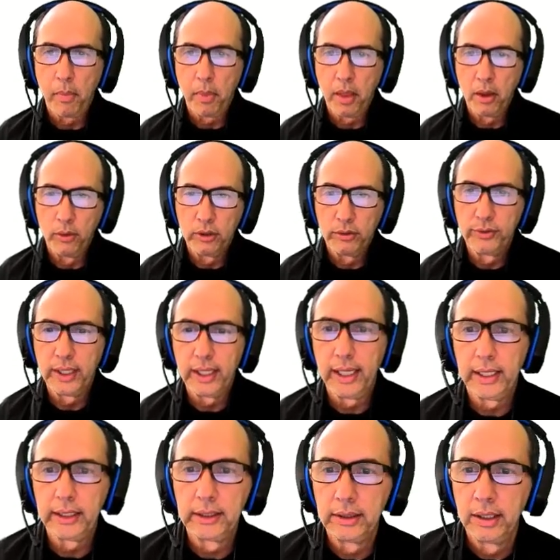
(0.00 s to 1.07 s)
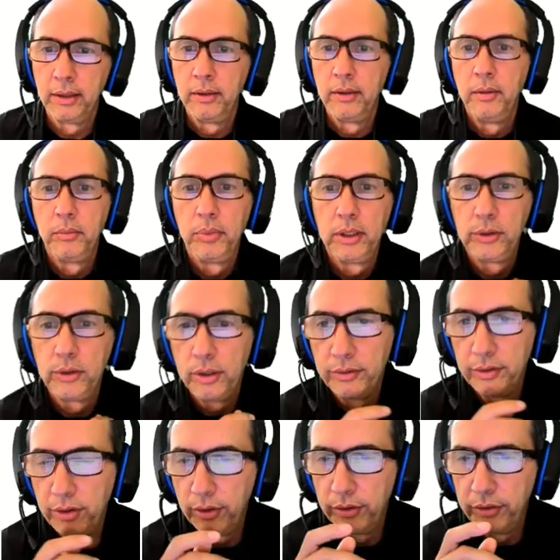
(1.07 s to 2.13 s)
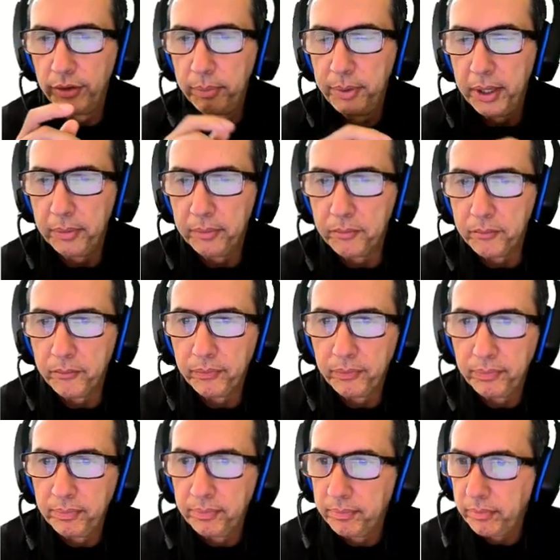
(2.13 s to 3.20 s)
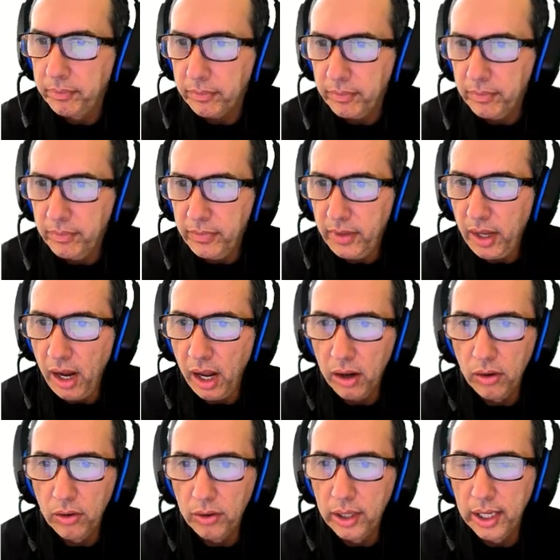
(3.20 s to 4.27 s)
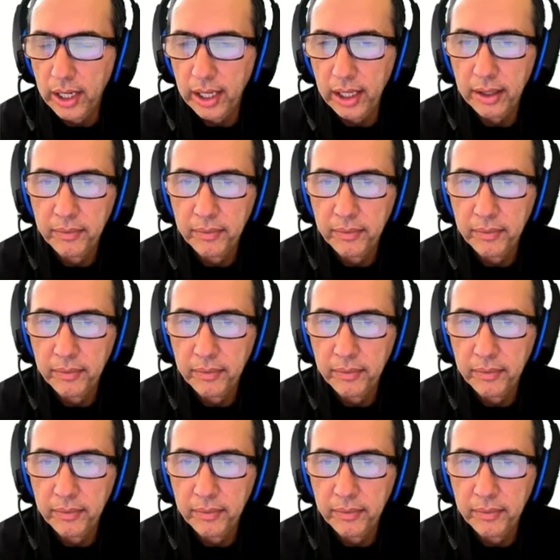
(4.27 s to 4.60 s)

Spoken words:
1 over S plus 1 over P. Okay.